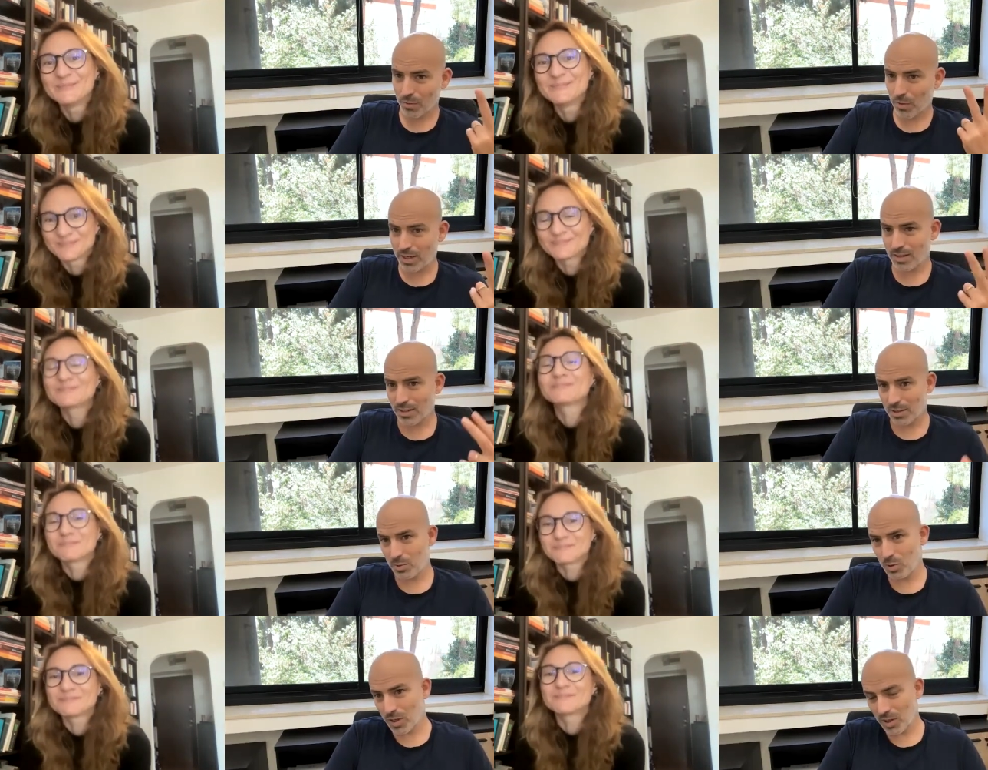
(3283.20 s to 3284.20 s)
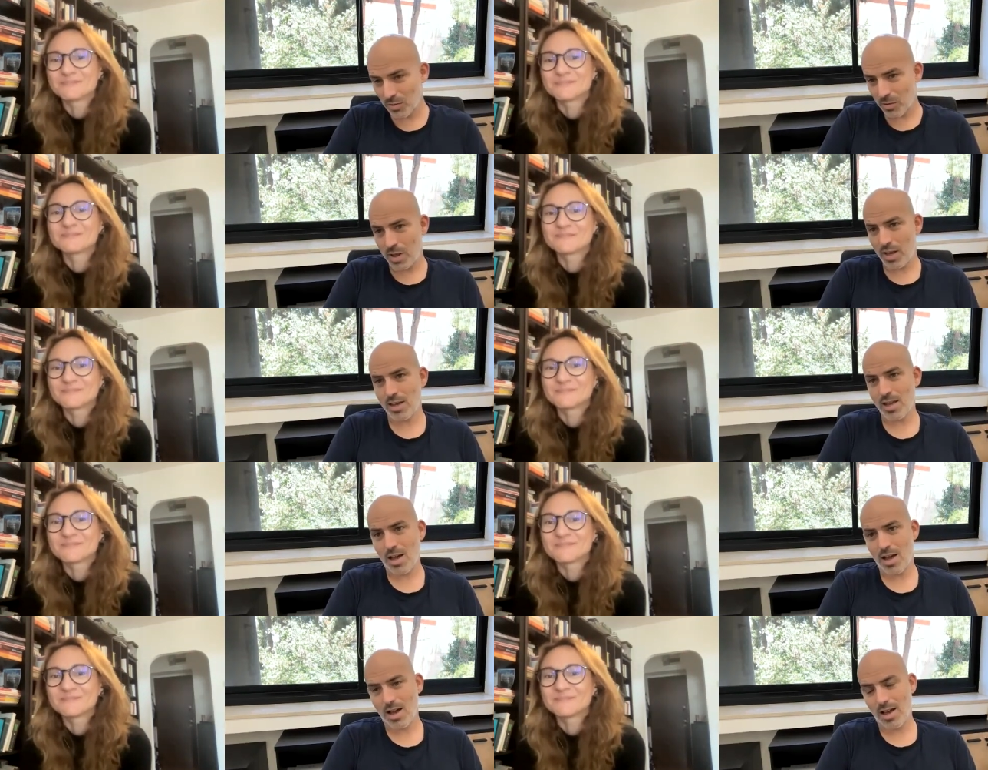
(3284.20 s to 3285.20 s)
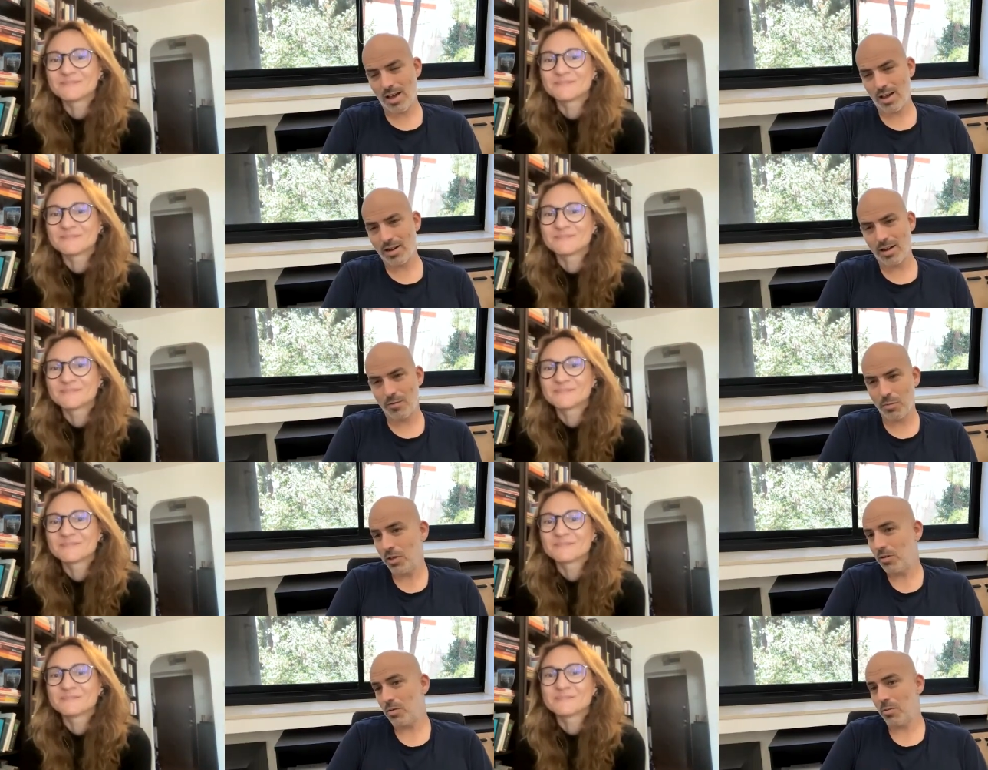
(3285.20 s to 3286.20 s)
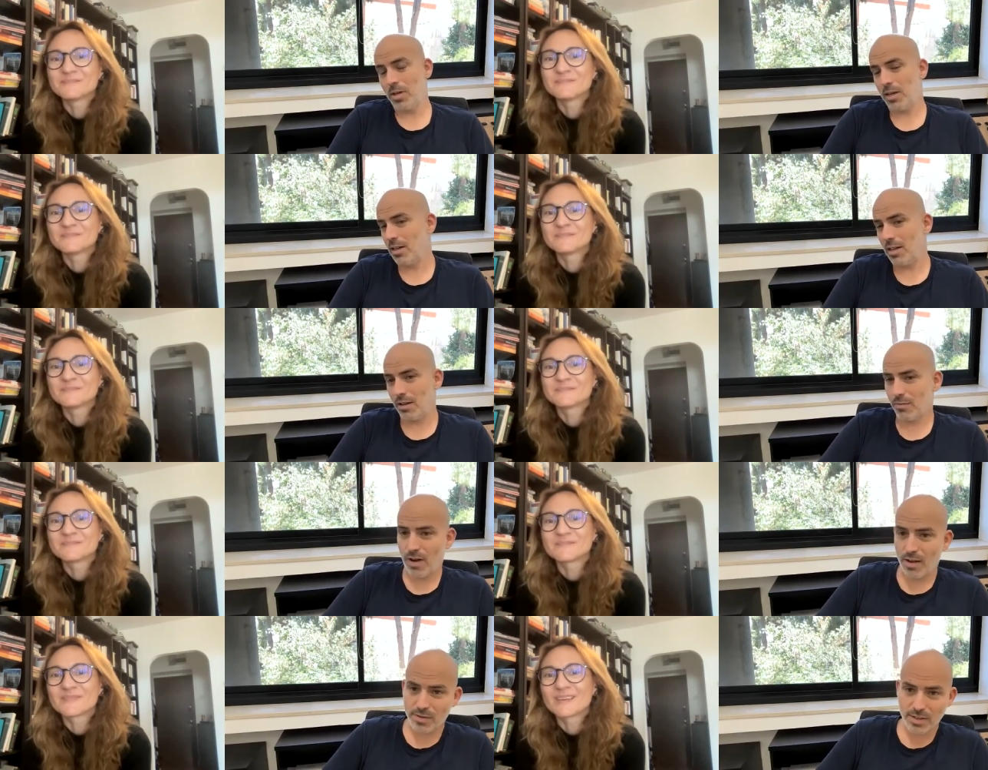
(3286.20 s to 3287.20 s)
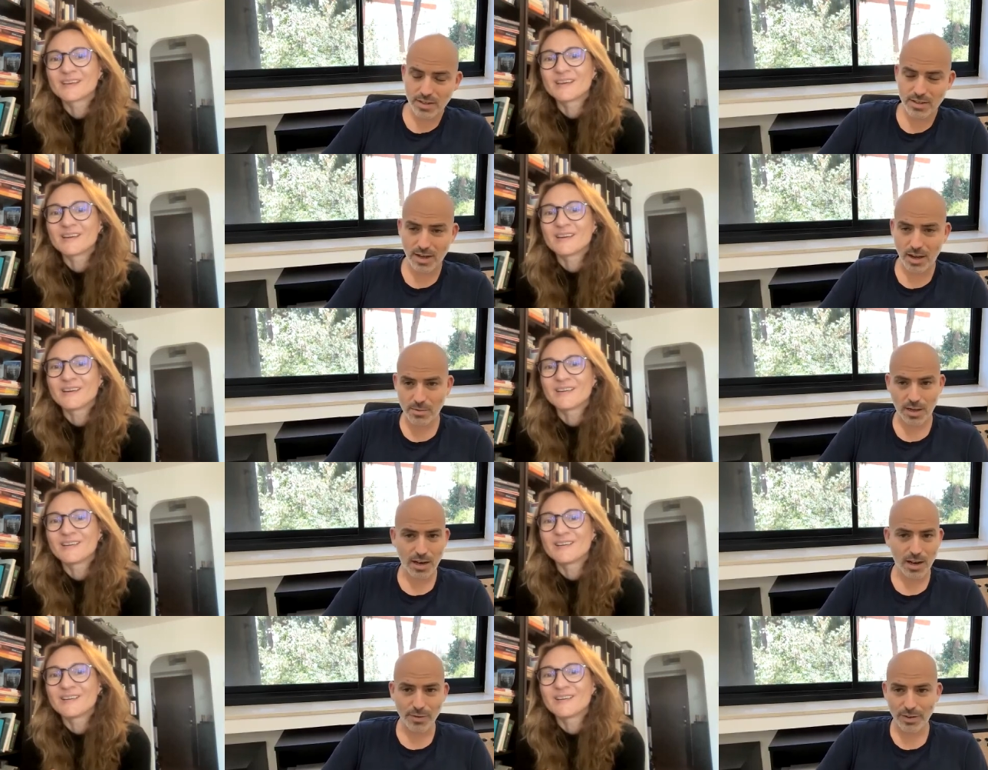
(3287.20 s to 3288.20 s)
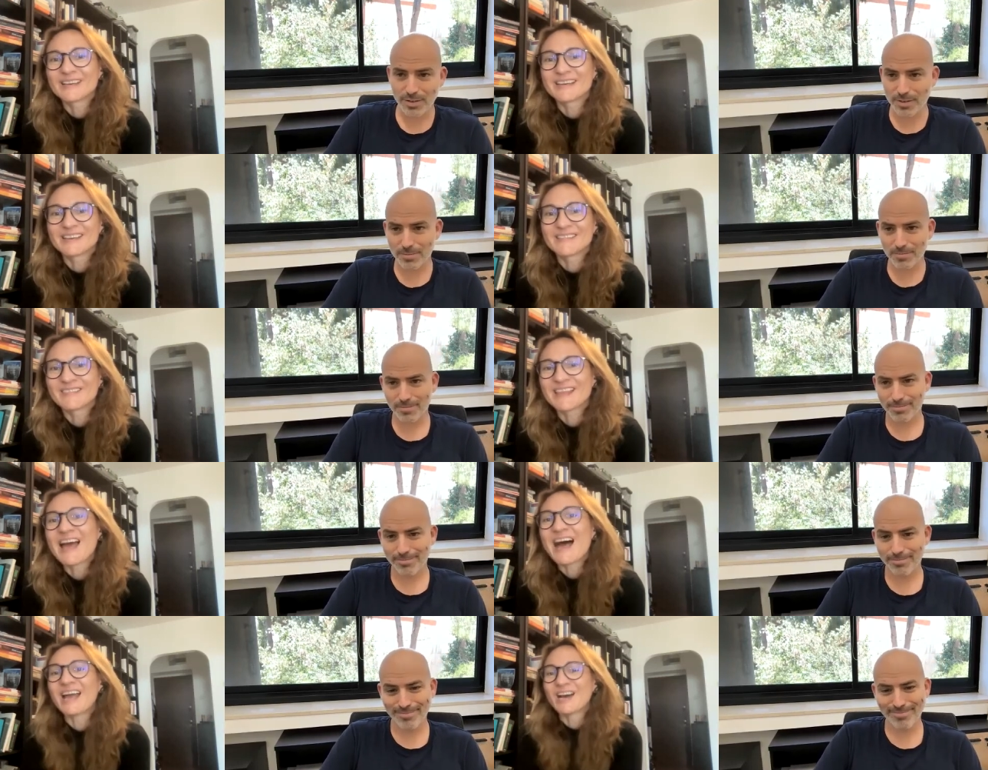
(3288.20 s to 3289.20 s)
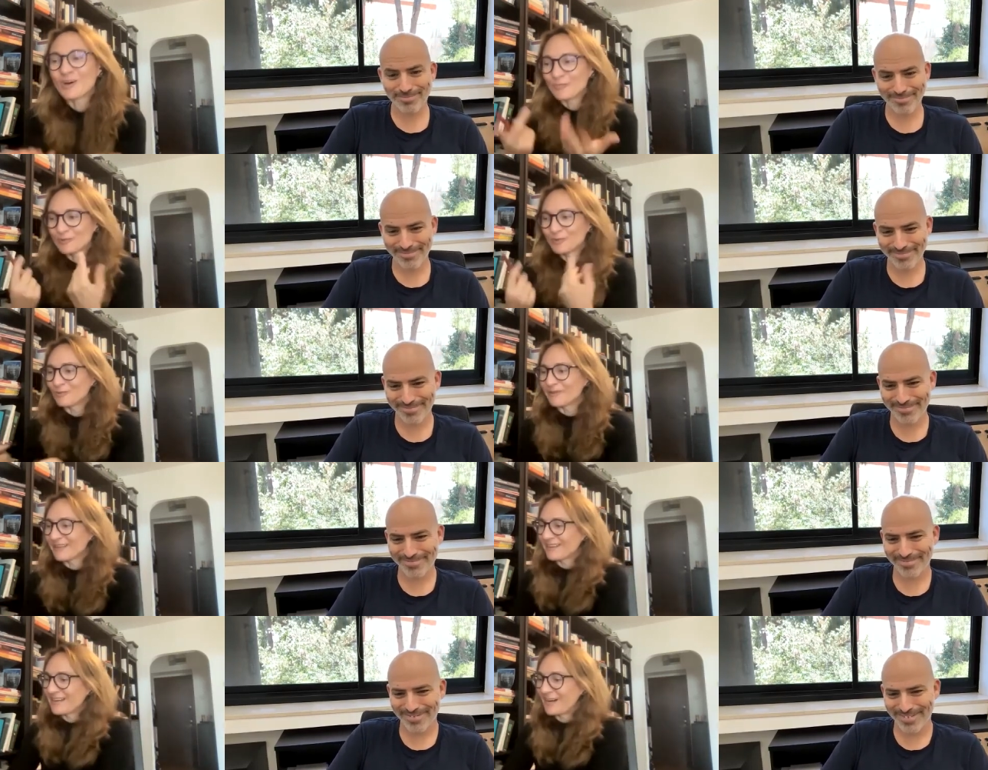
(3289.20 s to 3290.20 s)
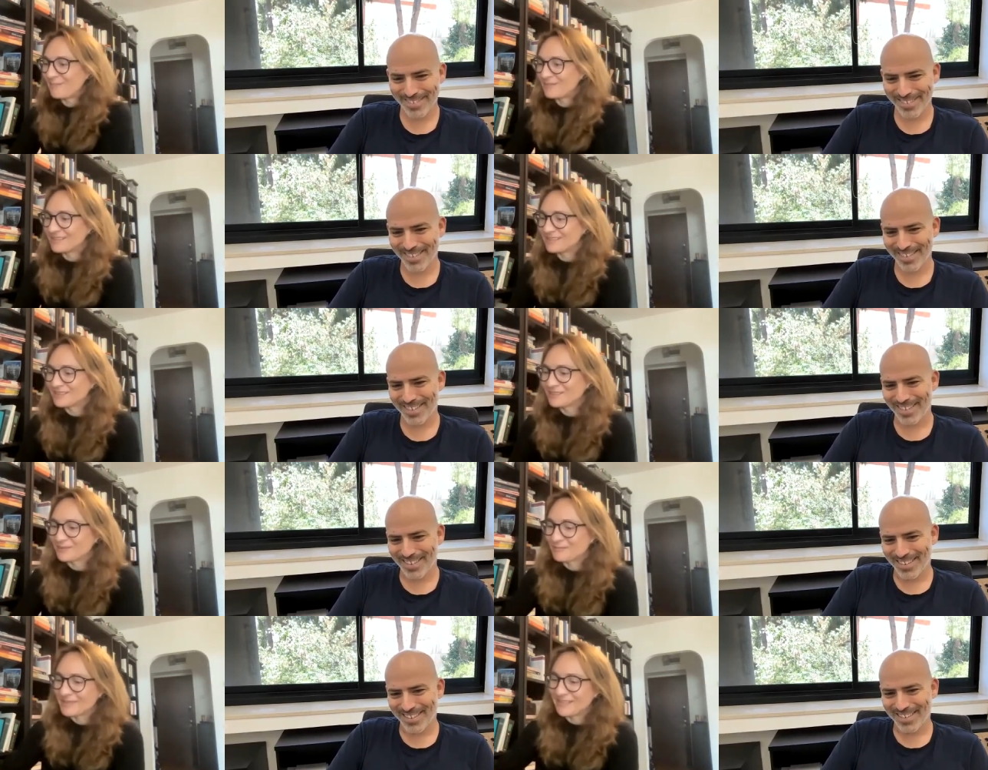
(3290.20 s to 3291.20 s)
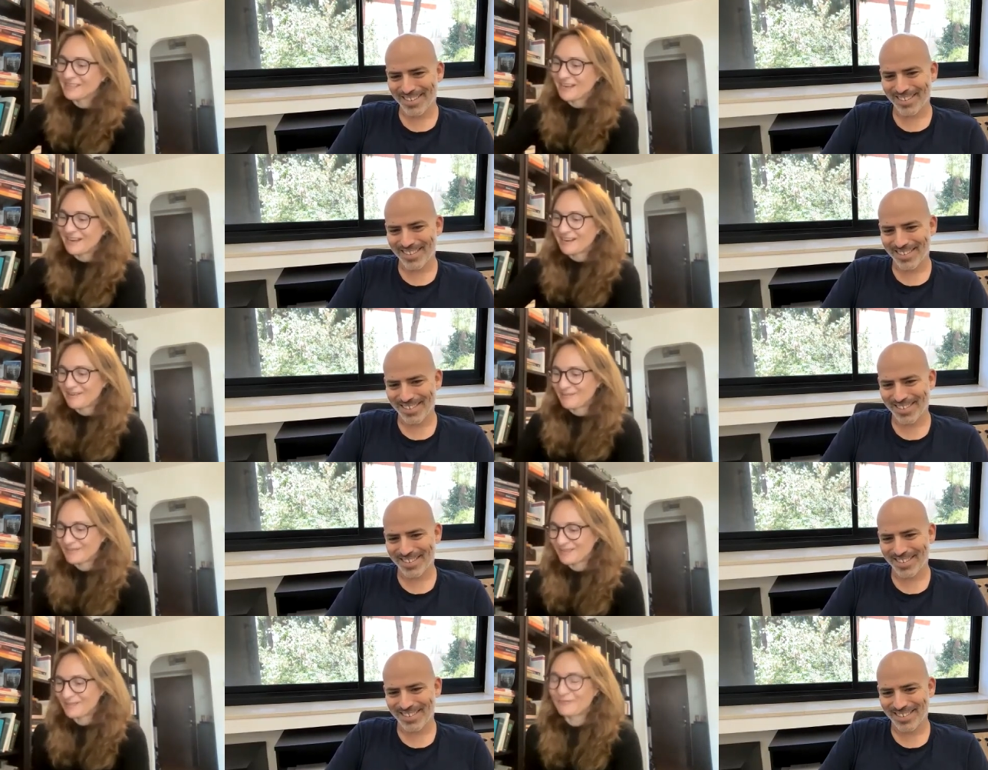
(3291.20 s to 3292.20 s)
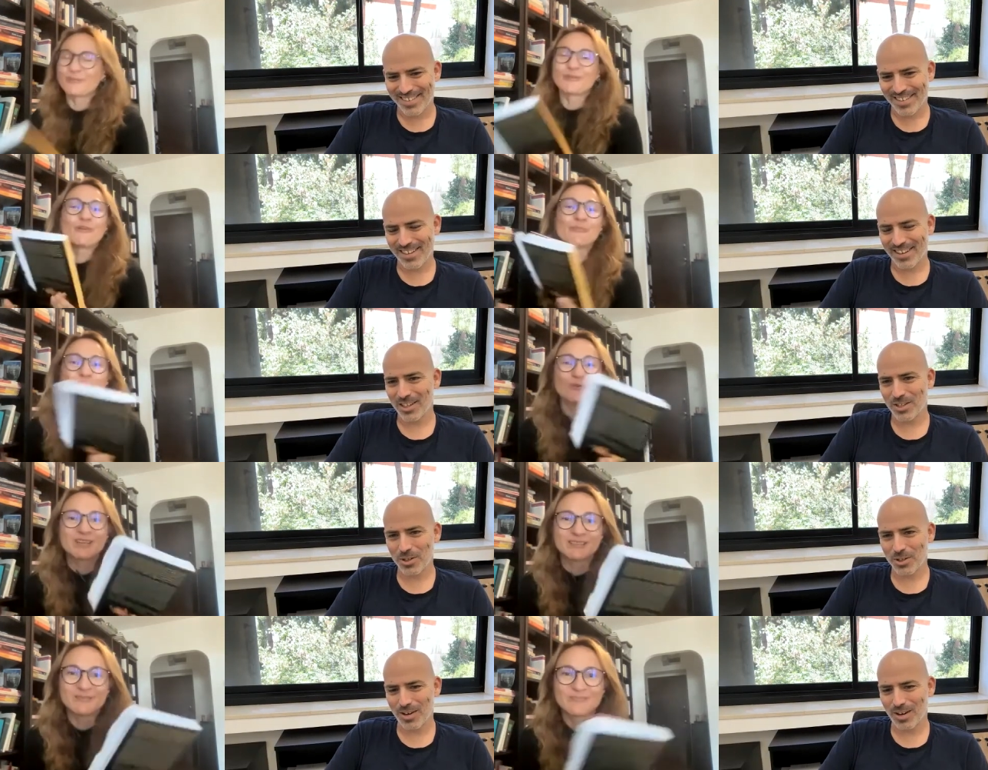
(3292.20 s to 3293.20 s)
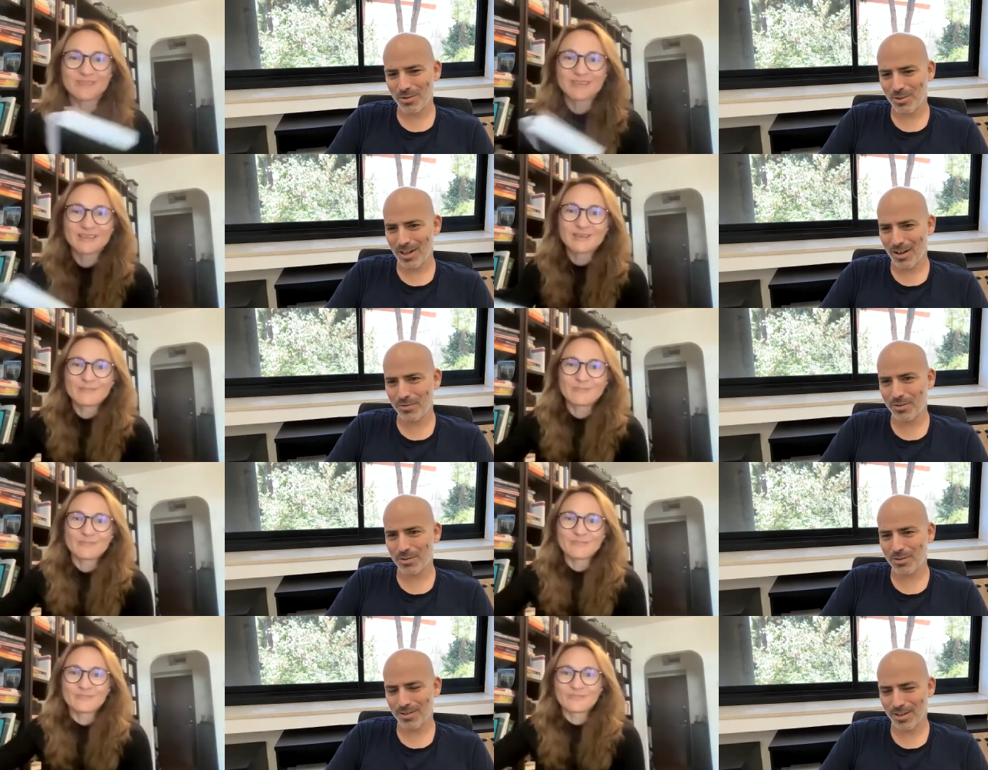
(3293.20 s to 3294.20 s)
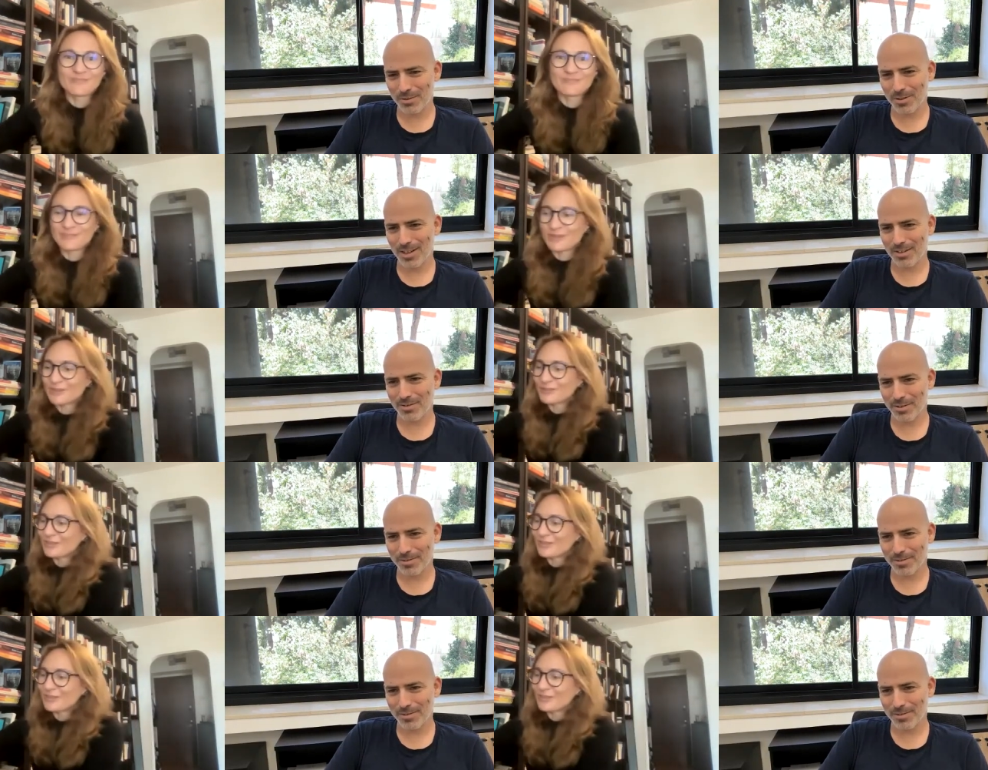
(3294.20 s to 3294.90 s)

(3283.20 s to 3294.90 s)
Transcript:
Speaker 1: writing the book in Romania, and I've been to Romania like five, six times. I love it.
Speaker 2: I hope you will come uh, to Romania uh, for your yeah, book. Sure, I would love to. I would love because to. you